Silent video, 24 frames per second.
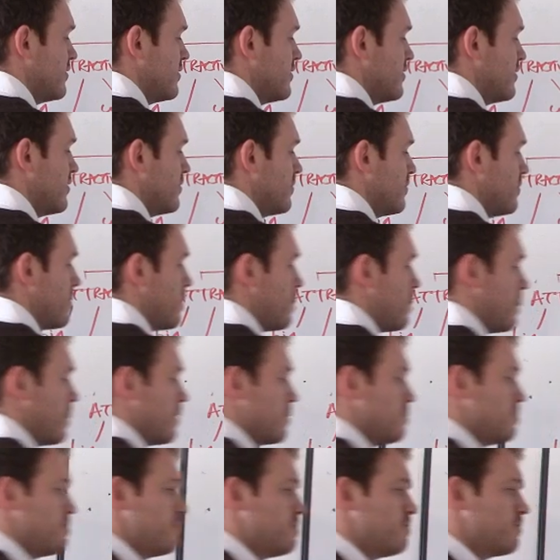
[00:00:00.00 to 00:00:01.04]

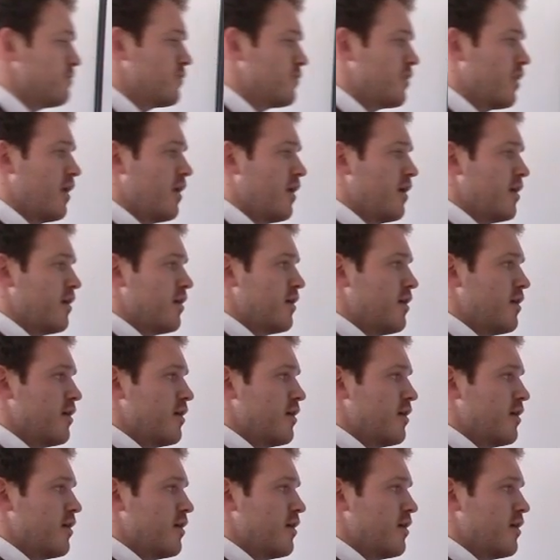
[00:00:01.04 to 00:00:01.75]
No one is speaking in this clip.